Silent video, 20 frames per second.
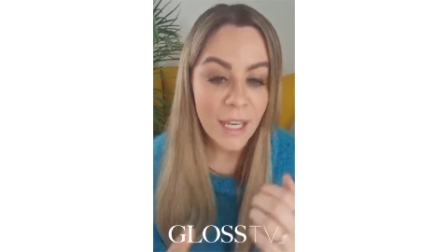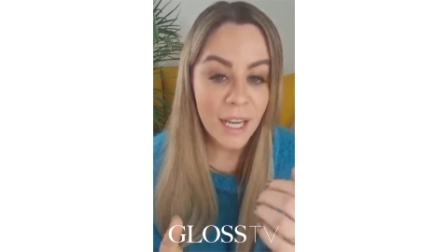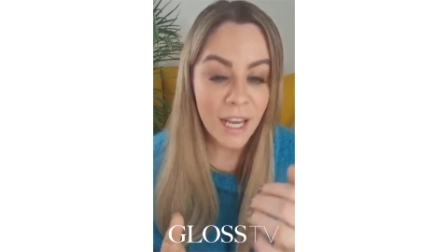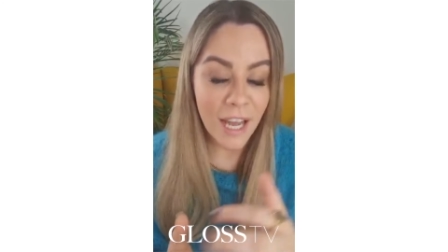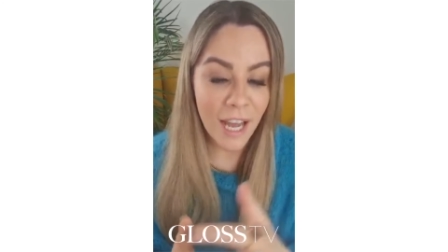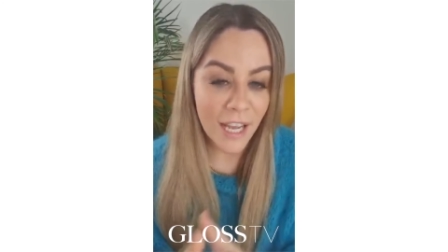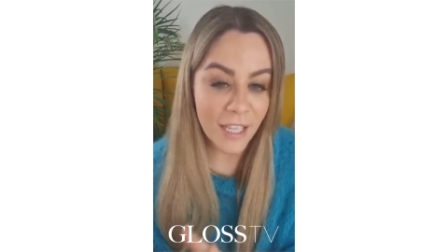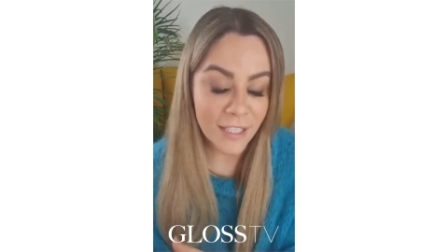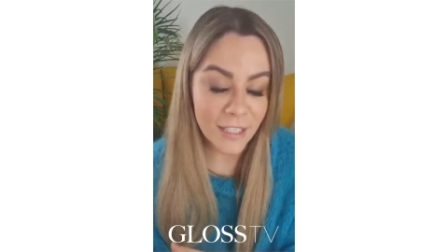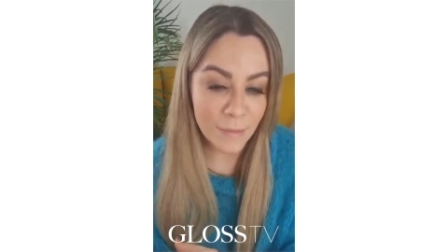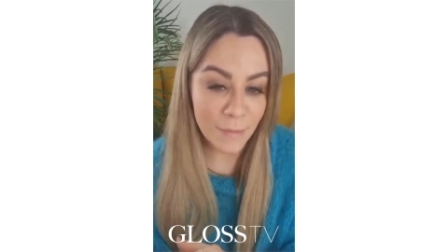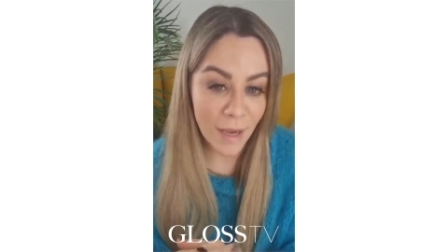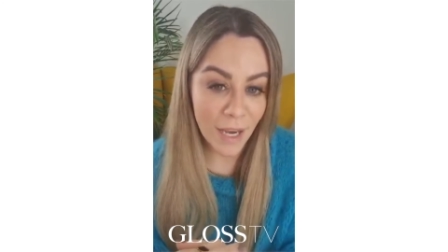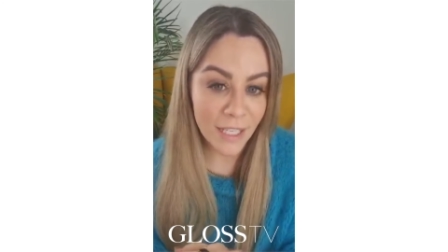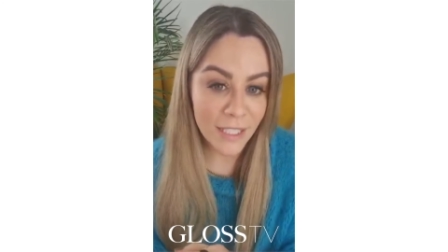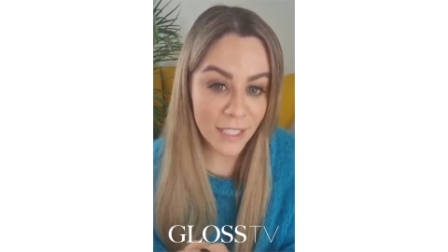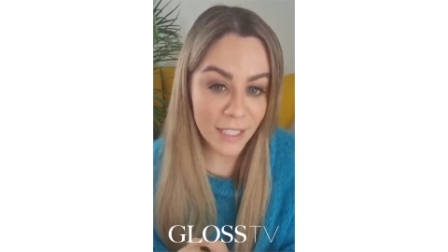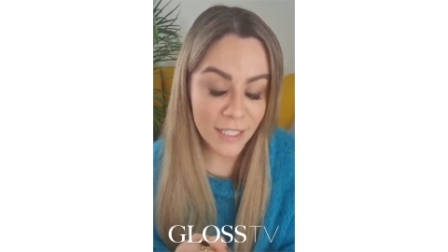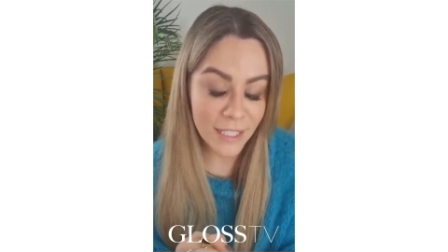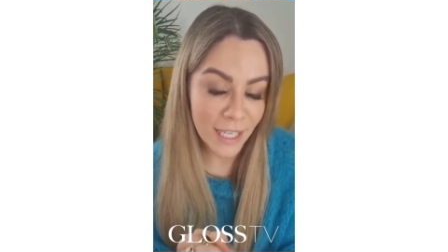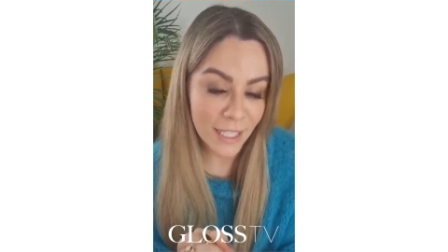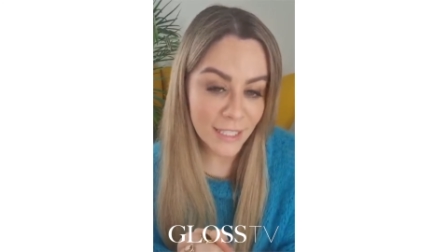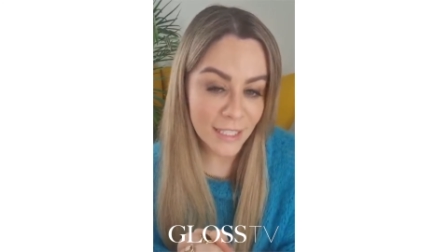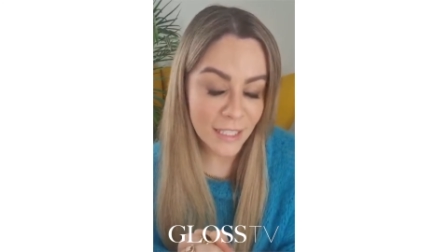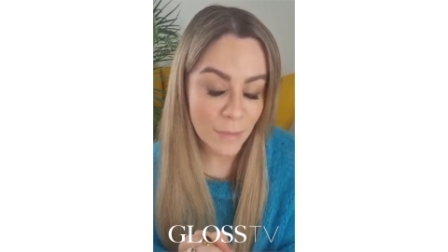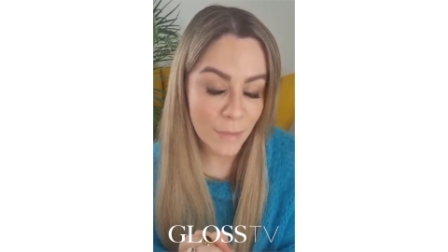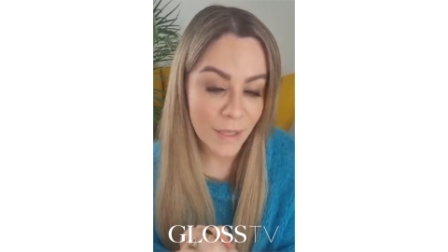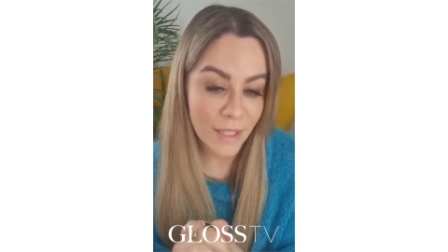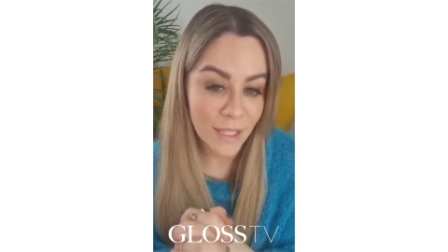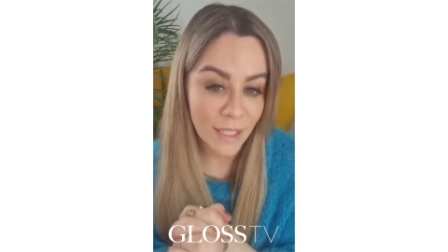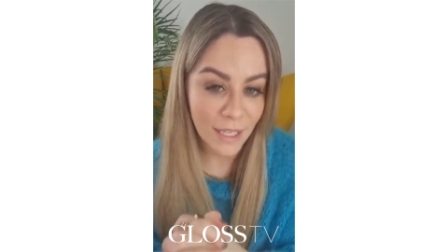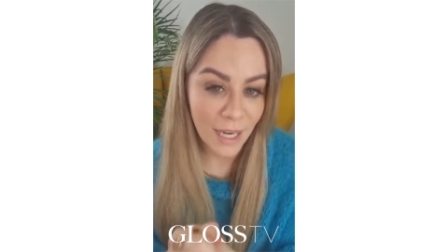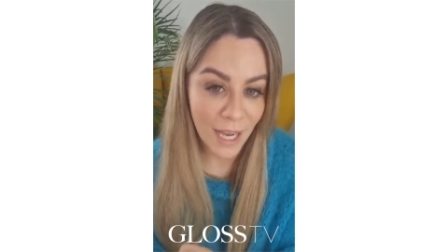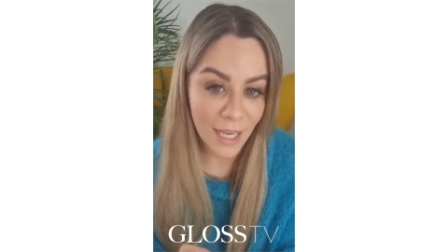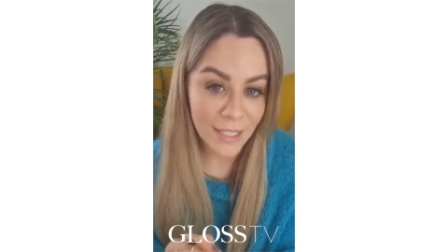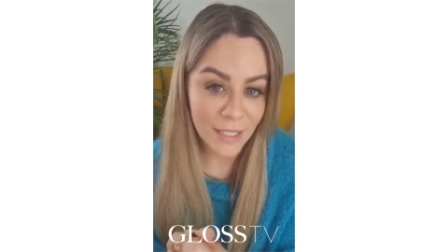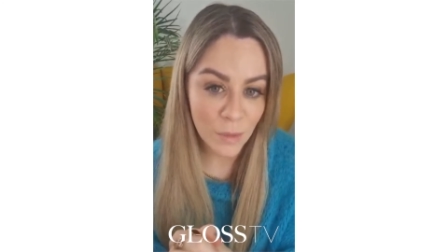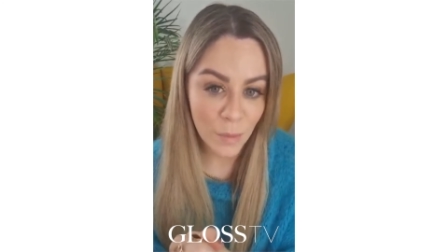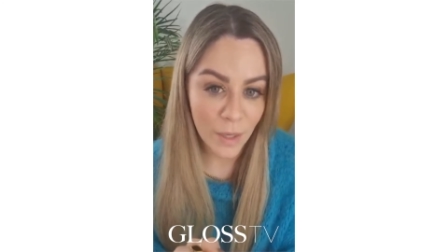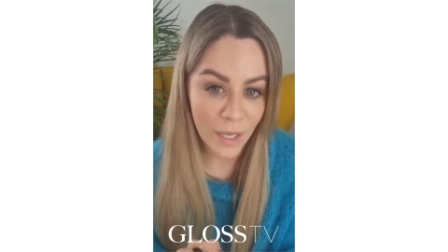Enzymatic tends to be the
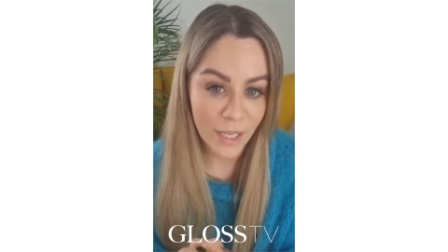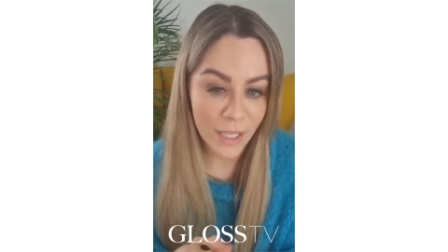last way.